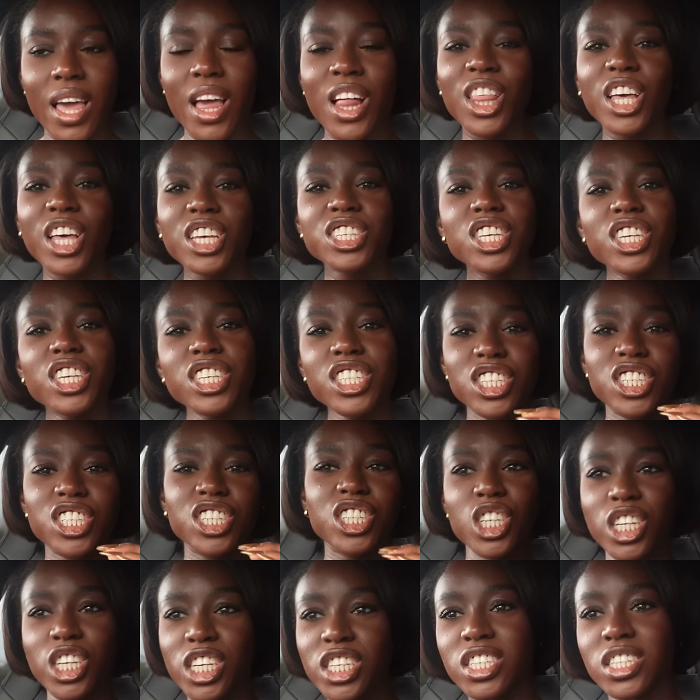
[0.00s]
this is
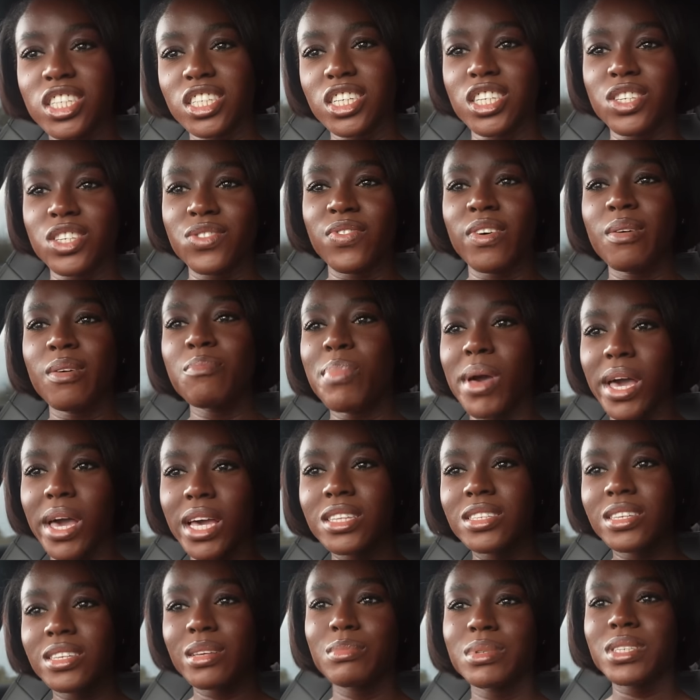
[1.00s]
Jesus
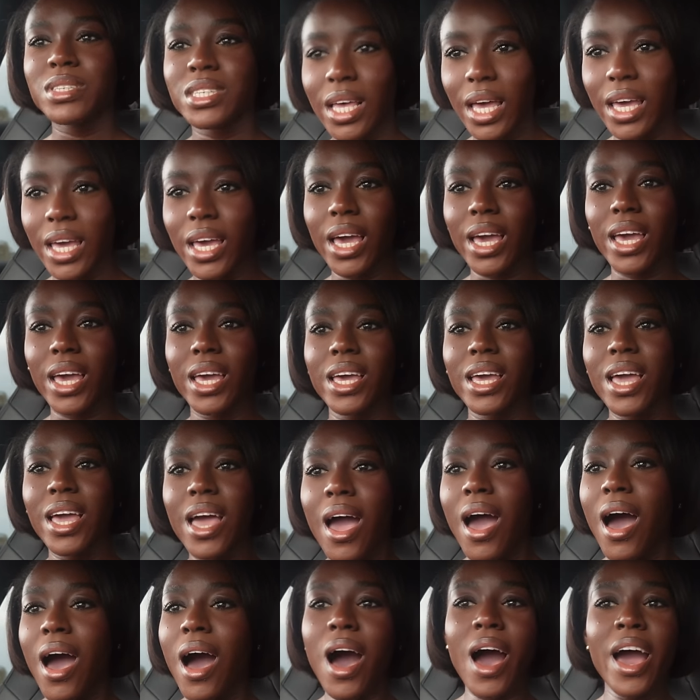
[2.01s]
verbatim saying,